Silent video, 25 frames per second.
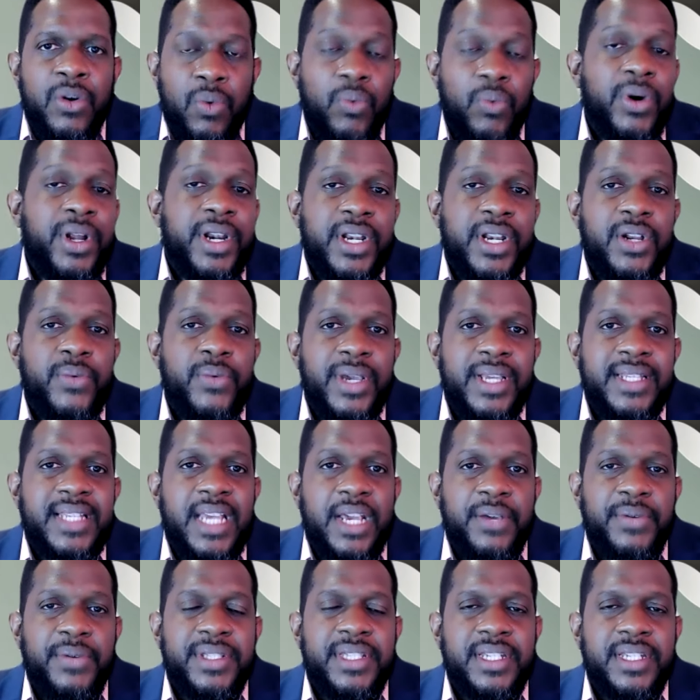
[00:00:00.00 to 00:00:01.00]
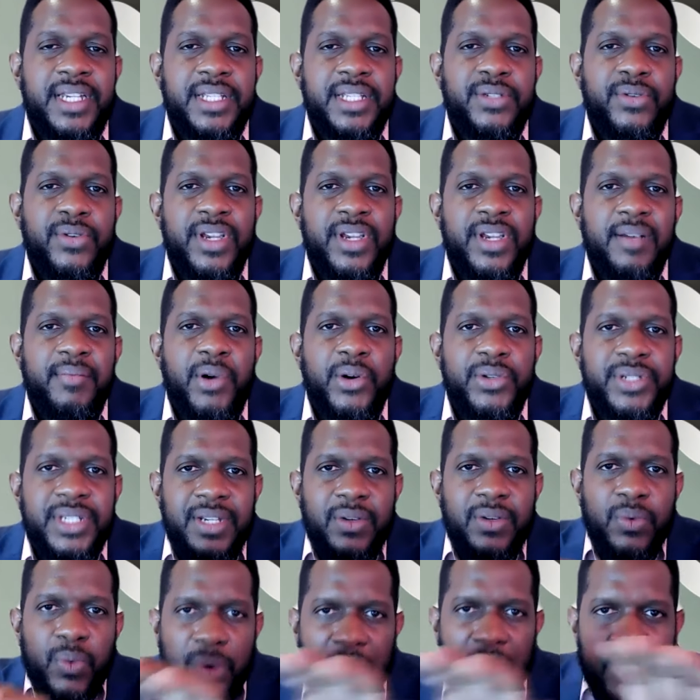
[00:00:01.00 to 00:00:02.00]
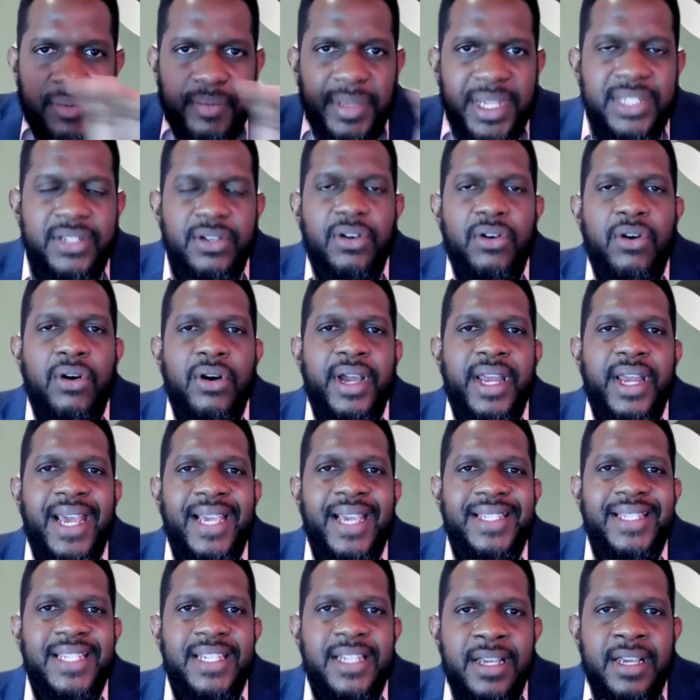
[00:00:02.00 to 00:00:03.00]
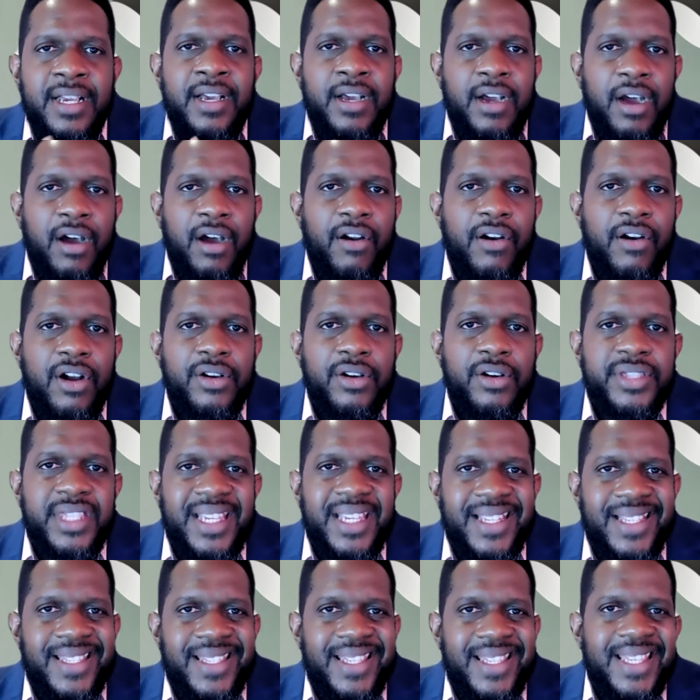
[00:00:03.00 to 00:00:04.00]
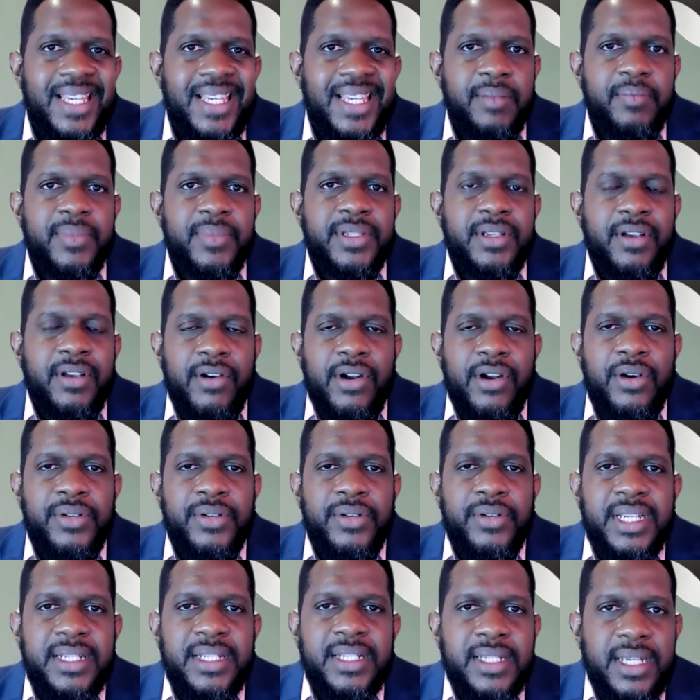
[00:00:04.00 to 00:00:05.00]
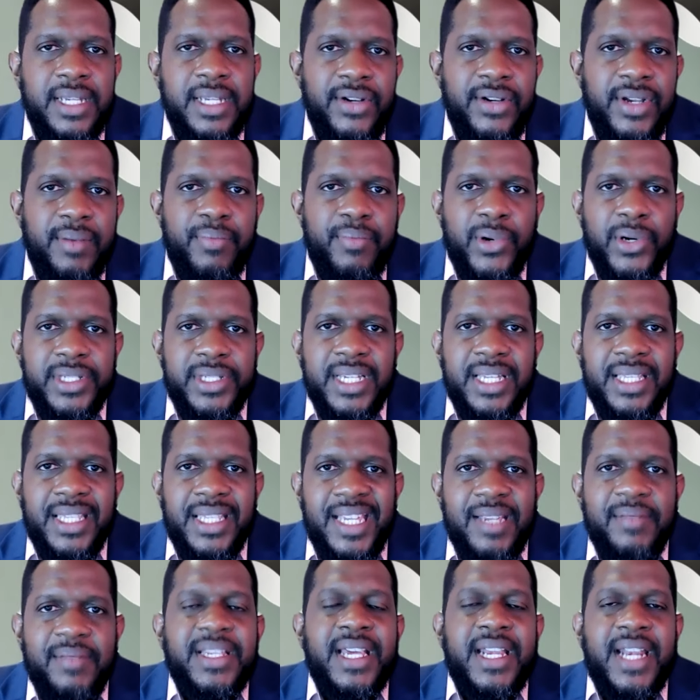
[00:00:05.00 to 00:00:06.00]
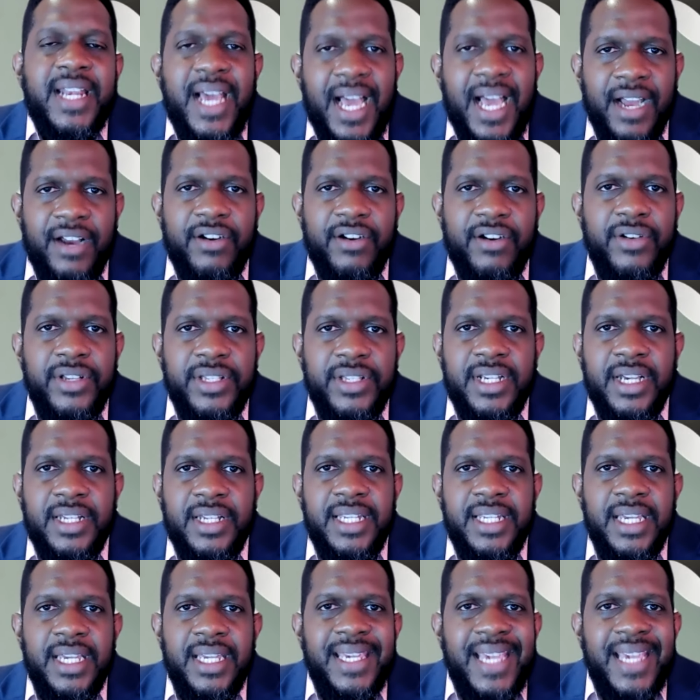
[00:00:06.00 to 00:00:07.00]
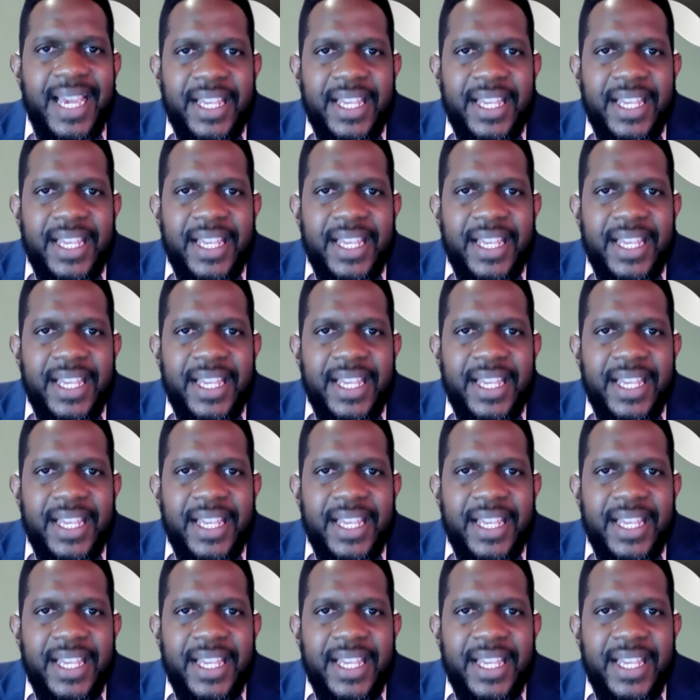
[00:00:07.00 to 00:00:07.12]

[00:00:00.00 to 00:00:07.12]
one of the ways I would suggest going about it would be to organize it around these themes, around these you know important themes that are cross-cutting. Yeah.